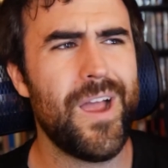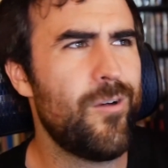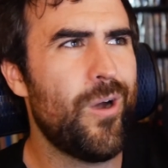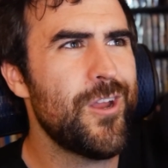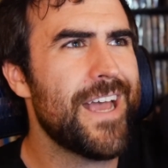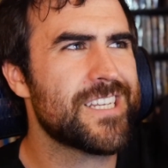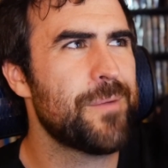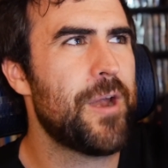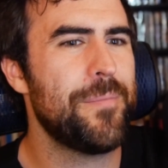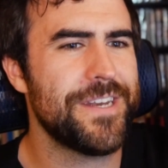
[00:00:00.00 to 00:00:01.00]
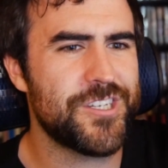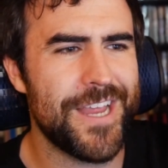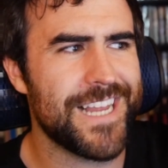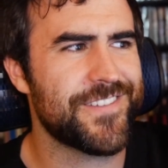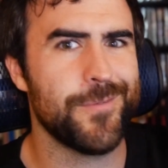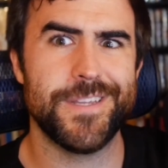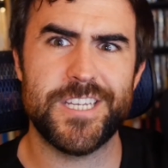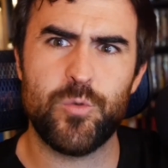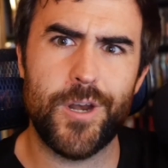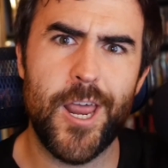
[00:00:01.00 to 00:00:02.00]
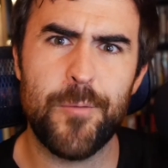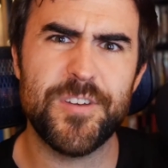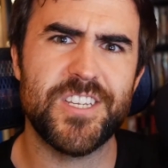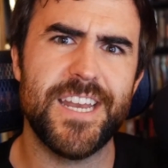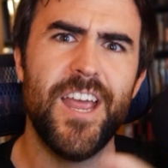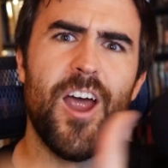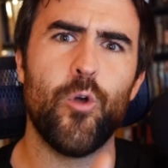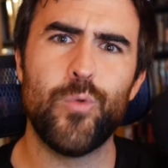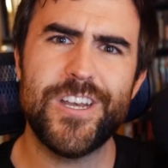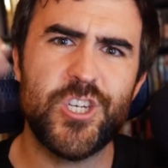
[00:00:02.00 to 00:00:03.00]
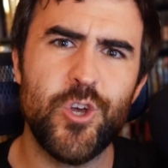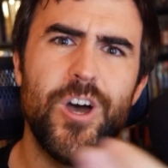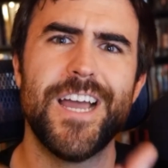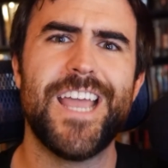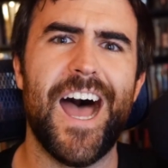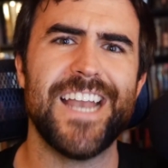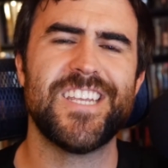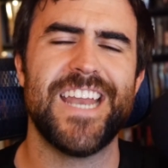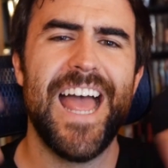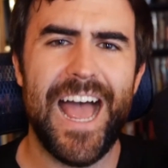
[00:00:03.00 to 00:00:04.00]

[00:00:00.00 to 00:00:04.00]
Why, why are you guys comparing me to JacksFilms? This is 100% original content.